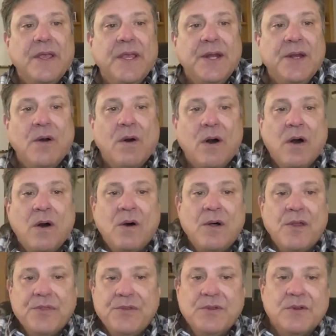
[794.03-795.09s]
You know,
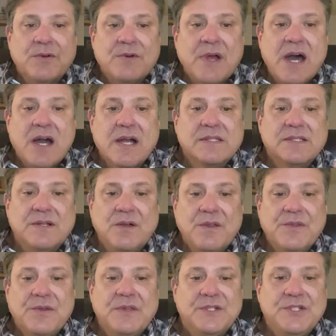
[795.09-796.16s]
all through the rocks and all
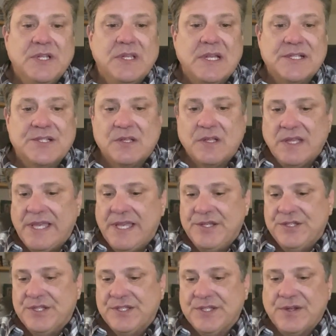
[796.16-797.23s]
through the geological
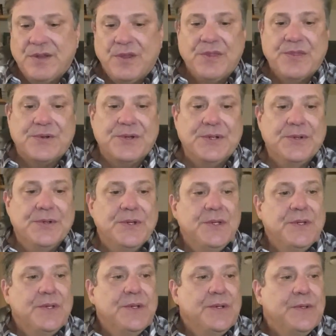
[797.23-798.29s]
ages and all through
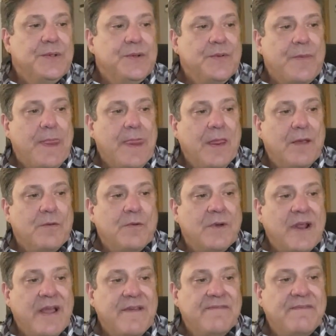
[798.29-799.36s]

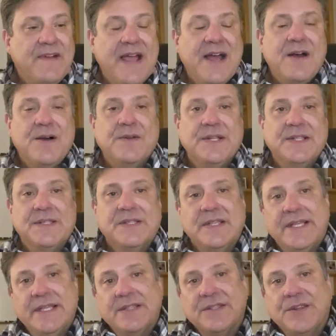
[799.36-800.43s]
what I found, it's
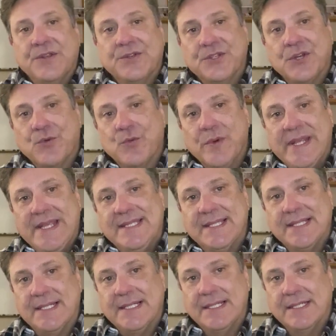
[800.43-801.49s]
it's there's a
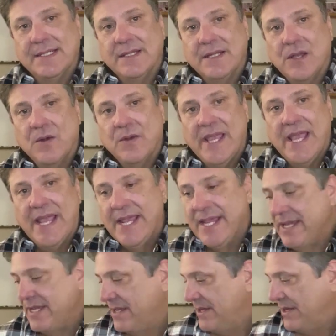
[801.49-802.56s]
reason, okay?